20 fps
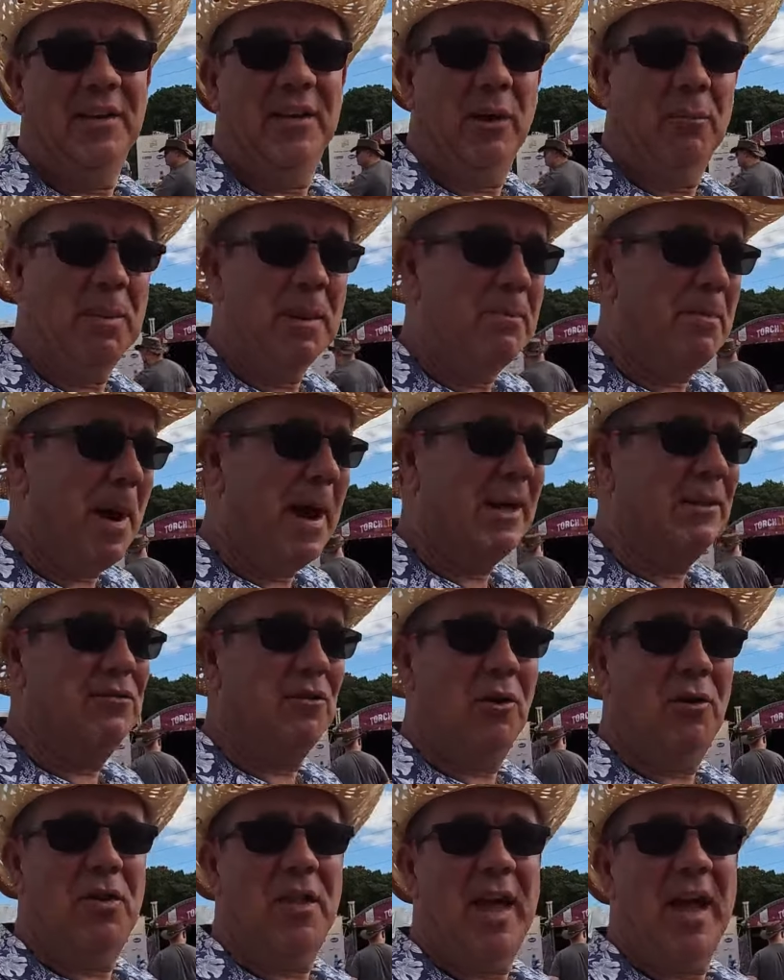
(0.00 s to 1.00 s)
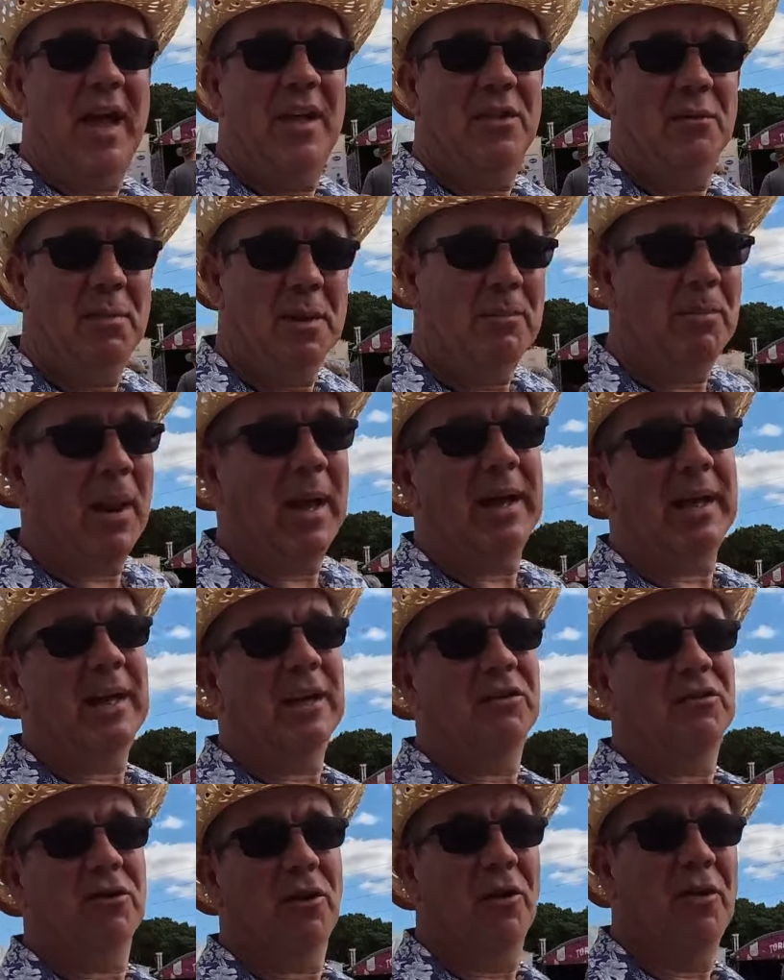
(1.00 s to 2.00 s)
There'll be bags on there, there'll be
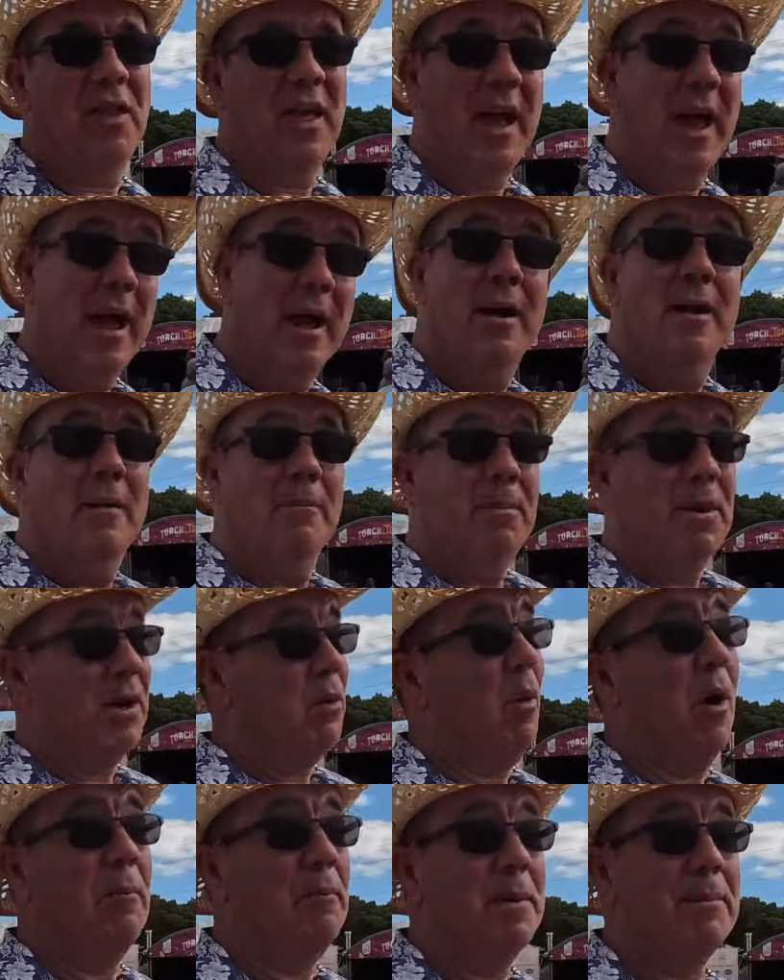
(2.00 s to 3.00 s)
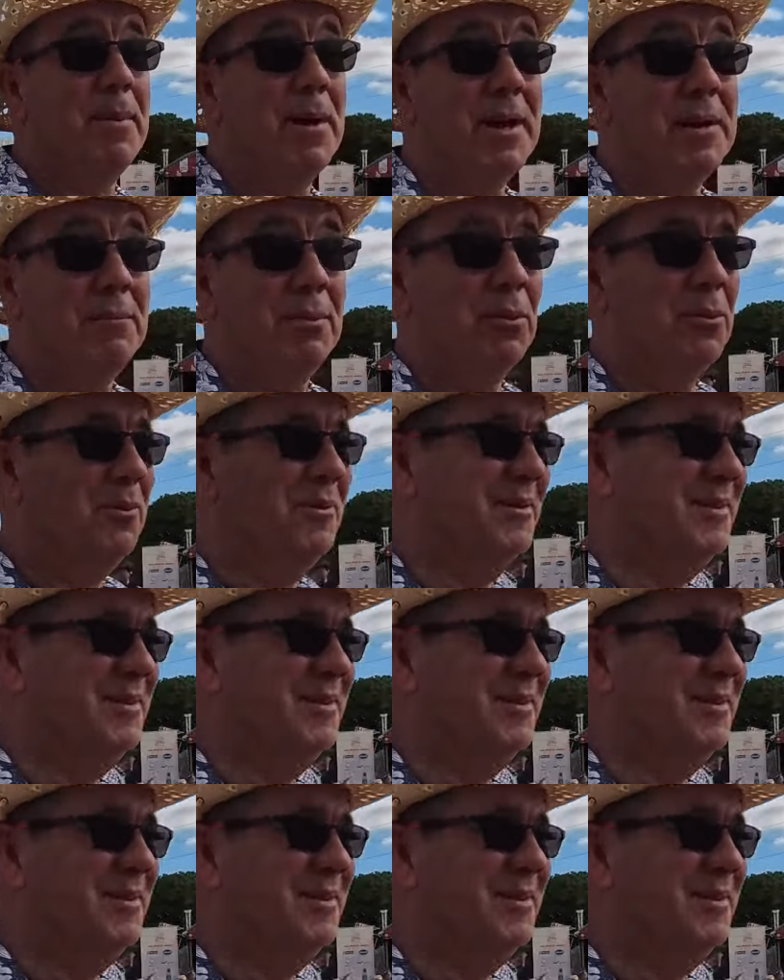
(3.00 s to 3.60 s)
blankets on there, but there won't be people.